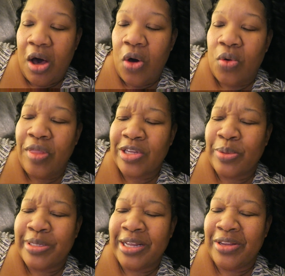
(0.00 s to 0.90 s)
Oh,
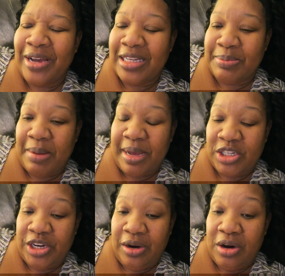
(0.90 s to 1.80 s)
that's what I was telling you guys about my
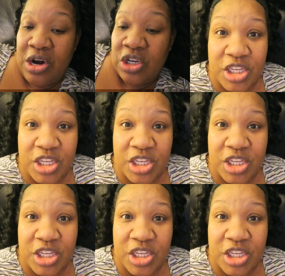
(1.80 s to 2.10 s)
chair.